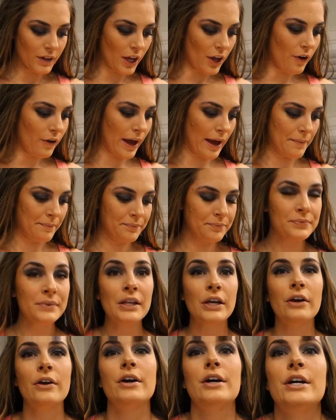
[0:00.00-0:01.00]
Okay,
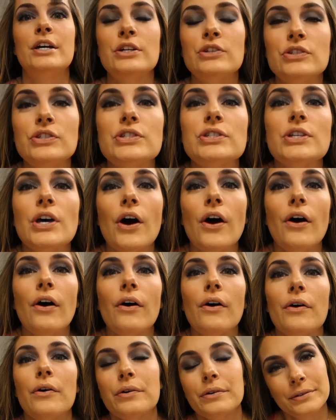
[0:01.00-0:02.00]

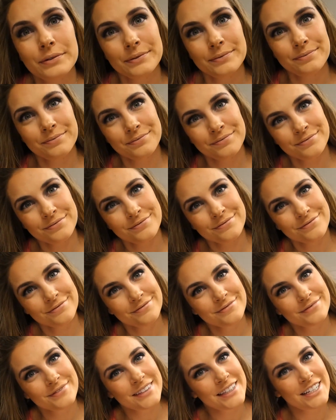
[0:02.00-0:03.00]
so
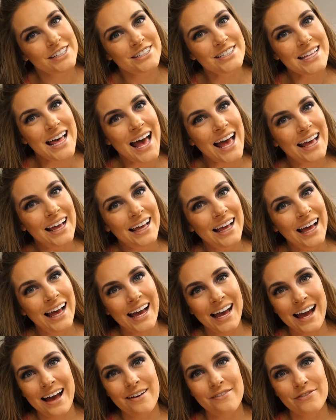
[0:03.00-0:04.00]
there's that.
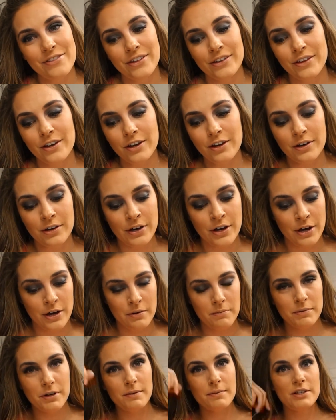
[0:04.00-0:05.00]
I have the look
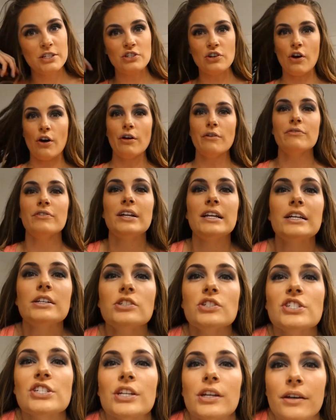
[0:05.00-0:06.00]
pretty much all
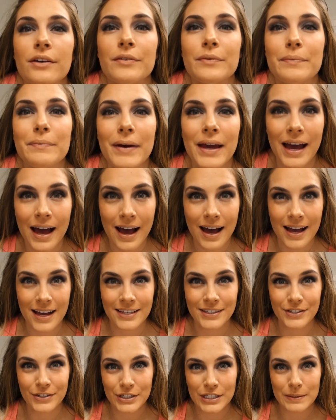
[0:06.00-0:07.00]
finished. My
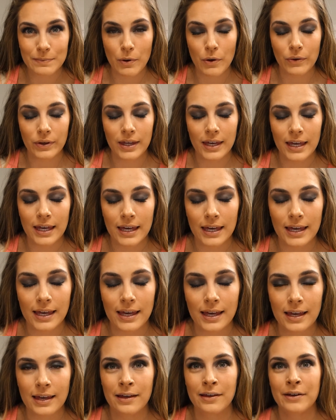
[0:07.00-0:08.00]
eyes are
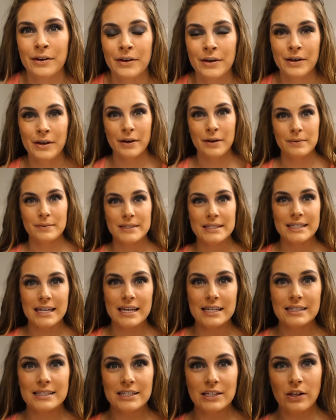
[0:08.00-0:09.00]
smoky,
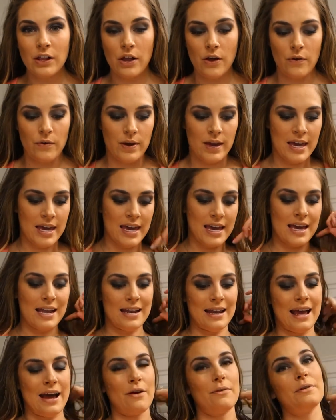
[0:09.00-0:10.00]
skin's glowy,
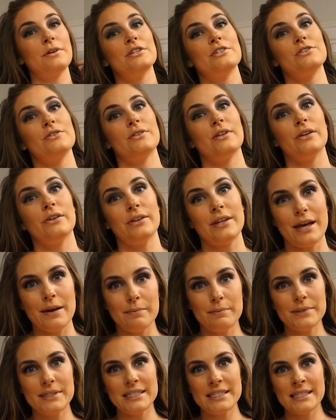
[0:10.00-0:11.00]
and now I'm gonna do the
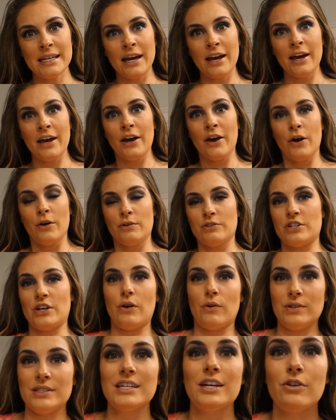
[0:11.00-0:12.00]
lips, which I
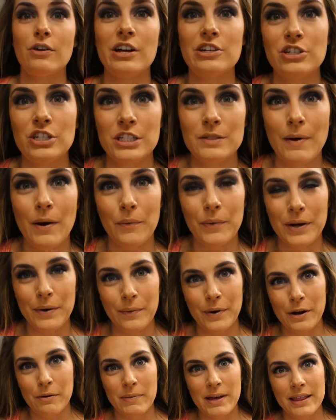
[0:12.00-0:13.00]
always get questions about what I
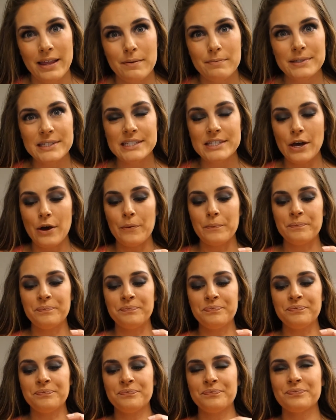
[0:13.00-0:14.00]
wear on my lips. So,
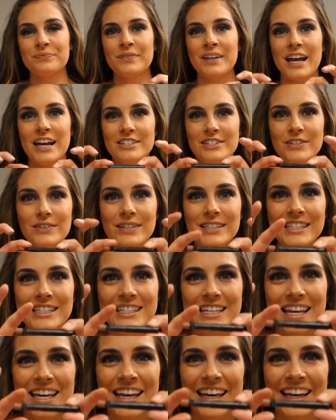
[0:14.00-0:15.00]
as you can
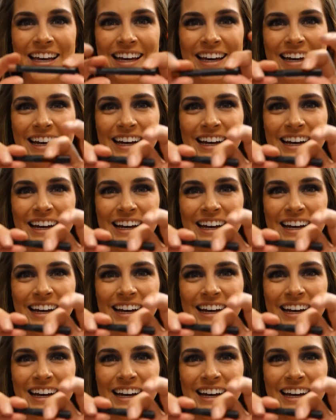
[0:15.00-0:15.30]
see,